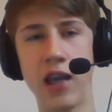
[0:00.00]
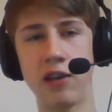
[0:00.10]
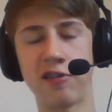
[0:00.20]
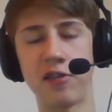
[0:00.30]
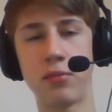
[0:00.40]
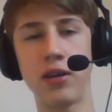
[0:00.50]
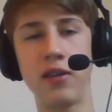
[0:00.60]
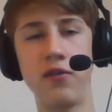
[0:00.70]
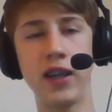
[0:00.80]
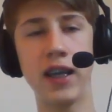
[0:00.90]
Hello
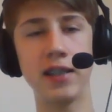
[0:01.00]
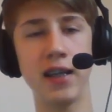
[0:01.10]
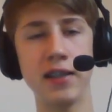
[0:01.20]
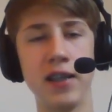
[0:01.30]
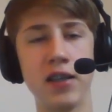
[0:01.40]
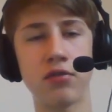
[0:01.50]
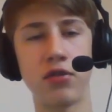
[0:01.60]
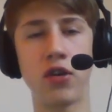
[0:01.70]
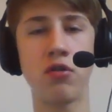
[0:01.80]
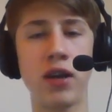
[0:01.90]
everybody, VK6 here, just
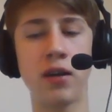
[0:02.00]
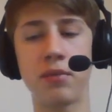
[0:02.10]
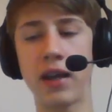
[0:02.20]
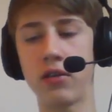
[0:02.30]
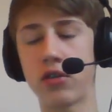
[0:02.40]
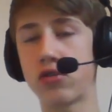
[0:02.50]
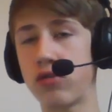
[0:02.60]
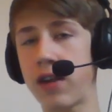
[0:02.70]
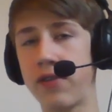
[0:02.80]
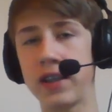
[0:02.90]
want to do a quick update on the
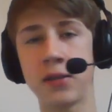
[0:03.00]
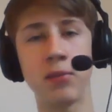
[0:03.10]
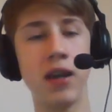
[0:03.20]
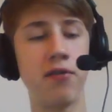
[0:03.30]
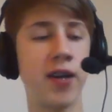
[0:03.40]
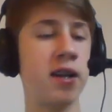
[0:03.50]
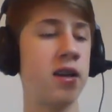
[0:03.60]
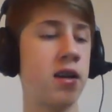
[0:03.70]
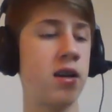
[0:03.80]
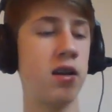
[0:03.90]
graphics I'm giving.
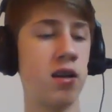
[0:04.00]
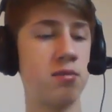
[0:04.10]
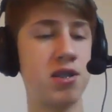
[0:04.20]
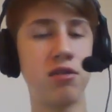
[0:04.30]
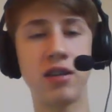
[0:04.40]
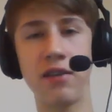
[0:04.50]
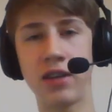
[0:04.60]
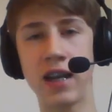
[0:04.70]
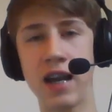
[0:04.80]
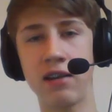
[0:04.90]
I'm still
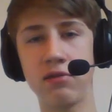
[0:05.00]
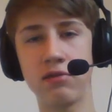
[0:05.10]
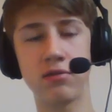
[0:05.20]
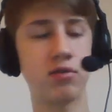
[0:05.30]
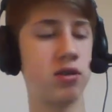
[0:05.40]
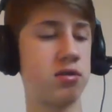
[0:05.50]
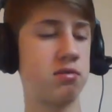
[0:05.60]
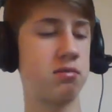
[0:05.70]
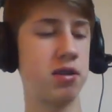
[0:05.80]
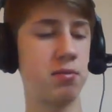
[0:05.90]
giving it out,
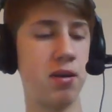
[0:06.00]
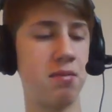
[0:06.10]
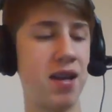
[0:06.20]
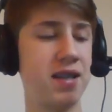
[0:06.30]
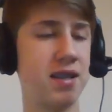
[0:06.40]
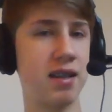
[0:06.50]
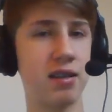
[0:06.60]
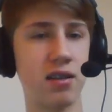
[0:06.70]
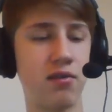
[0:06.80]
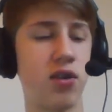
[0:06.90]
it's been amazing
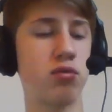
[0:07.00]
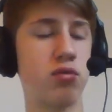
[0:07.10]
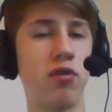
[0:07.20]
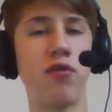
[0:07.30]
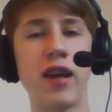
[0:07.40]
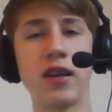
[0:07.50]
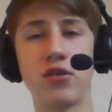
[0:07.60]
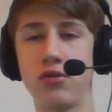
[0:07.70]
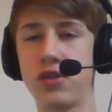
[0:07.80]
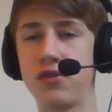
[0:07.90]
so far. I just want to thank
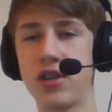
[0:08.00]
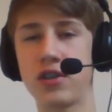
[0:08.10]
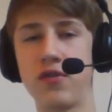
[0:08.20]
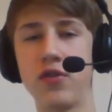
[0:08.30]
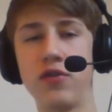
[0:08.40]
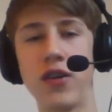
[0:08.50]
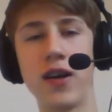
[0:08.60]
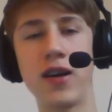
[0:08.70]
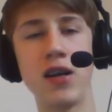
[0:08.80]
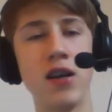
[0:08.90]
George first of all for